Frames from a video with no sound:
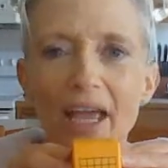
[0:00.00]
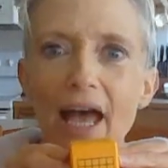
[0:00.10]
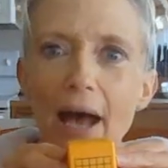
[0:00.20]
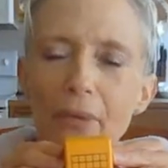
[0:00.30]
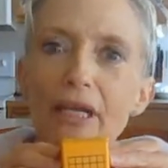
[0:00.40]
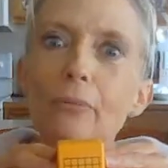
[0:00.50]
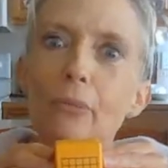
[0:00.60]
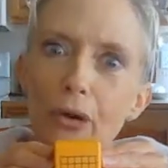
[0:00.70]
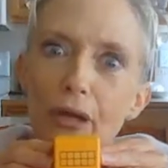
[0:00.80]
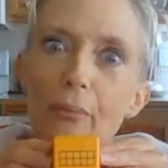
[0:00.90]
How many
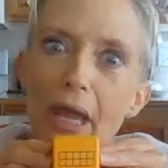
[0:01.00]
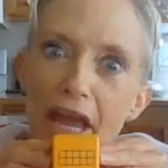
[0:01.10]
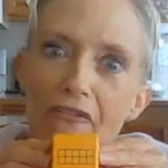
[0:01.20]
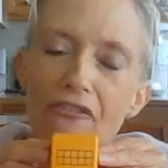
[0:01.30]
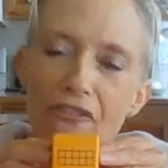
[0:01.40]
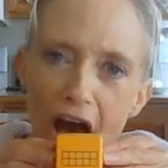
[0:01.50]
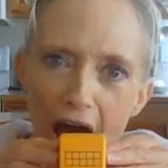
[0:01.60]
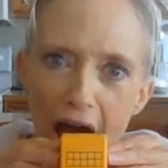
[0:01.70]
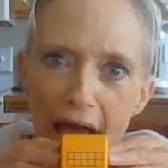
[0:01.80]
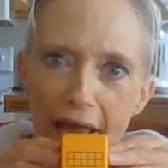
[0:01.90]
more to make
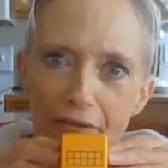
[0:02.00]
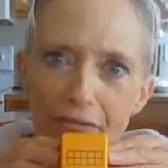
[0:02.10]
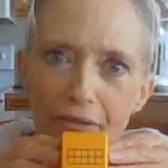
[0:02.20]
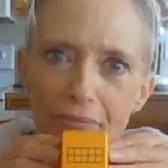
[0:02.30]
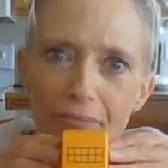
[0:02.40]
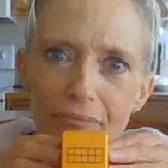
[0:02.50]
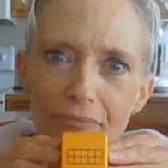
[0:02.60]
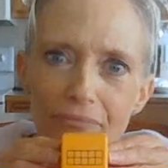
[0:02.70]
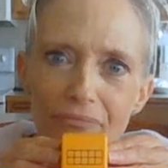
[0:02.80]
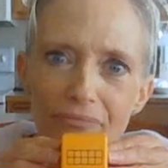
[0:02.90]
5?
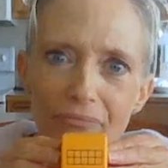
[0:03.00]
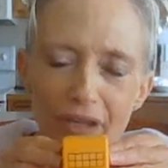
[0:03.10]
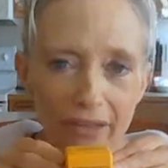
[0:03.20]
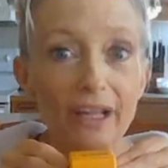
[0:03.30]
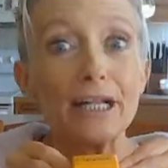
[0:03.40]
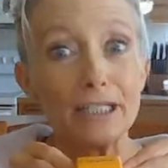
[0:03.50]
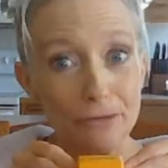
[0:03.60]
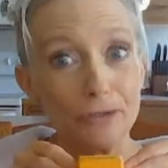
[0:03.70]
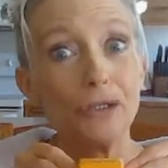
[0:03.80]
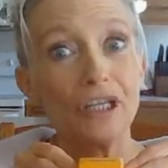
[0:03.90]
That's a
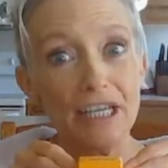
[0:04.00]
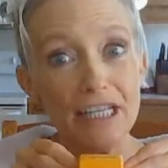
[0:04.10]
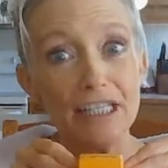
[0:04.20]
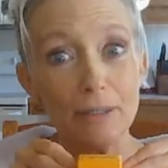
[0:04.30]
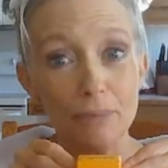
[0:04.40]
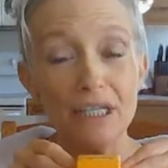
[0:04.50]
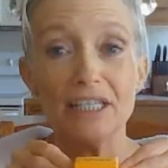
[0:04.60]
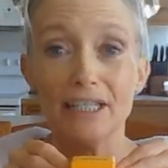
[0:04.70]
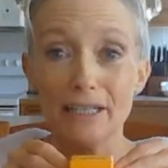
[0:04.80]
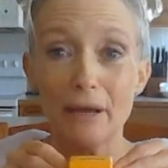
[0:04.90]
really easy
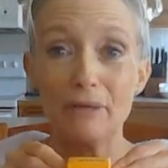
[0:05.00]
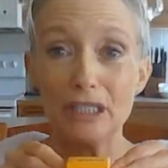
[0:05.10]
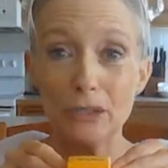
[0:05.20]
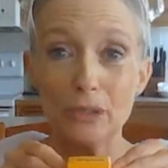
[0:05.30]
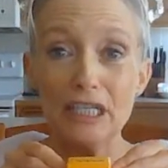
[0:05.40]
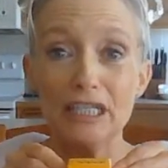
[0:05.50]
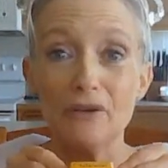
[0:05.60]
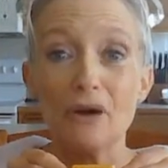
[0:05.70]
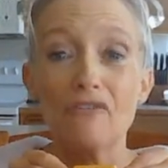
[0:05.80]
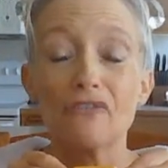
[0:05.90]
peasy lemon squeezy
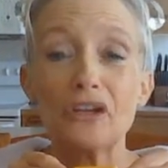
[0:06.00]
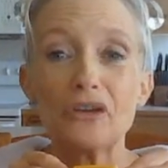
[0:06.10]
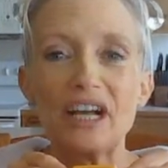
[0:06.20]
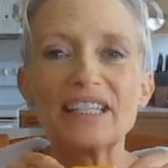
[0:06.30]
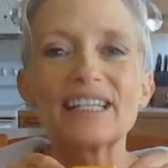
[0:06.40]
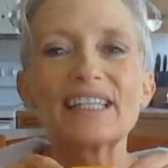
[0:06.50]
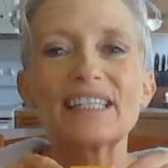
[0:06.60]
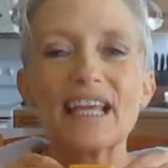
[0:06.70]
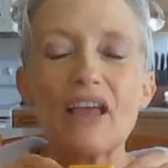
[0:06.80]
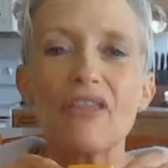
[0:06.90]
one for you guys. Let's
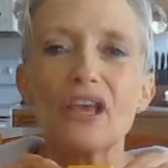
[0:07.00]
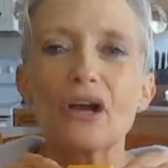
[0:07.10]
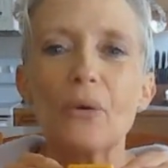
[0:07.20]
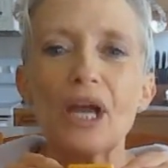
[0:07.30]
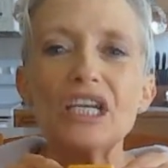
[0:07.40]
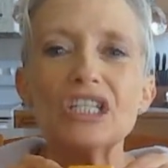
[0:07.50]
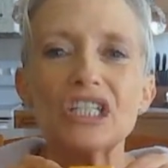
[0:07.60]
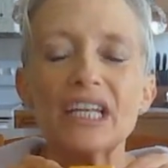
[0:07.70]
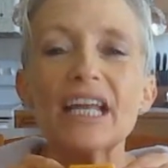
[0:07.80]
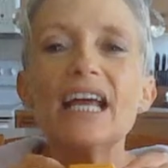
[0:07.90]
say the
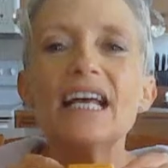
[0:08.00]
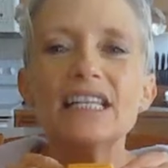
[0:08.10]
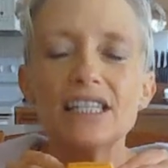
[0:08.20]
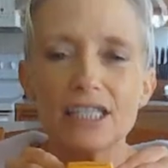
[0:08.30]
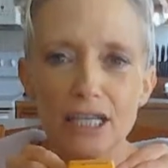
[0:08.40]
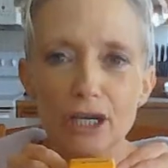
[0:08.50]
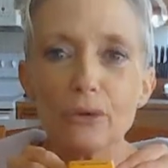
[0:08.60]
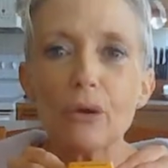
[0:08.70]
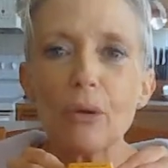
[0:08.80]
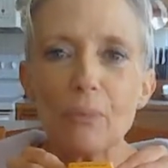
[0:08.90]
equation.
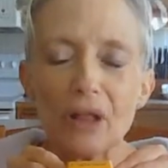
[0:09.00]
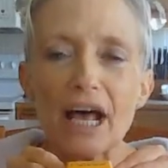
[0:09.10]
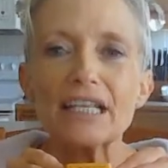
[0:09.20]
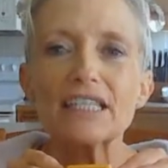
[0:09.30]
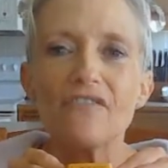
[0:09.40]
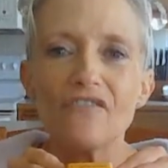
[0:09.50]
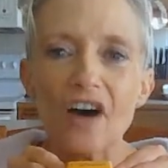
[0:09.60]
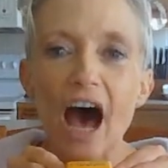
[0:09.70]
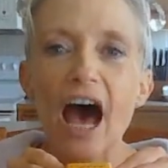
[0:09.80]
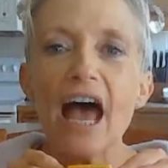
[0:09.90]
0 plus
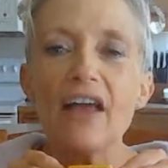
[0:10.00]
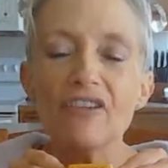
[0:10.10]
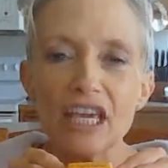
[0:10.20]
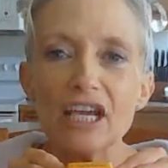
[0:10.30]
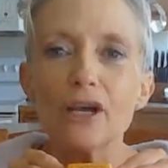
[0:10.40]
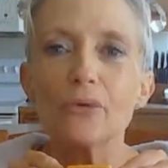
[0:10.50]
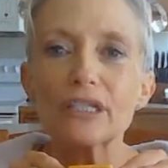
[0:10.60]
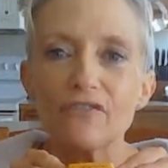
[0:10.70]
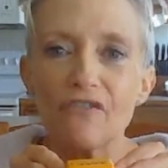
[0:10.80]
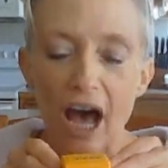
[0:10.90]
5
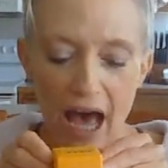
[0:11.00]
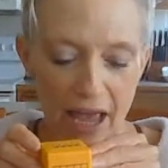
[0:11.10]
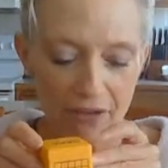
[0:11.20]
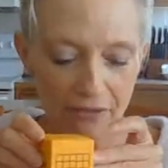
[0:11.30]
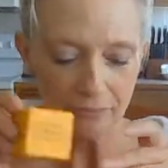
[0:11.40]
equals 5.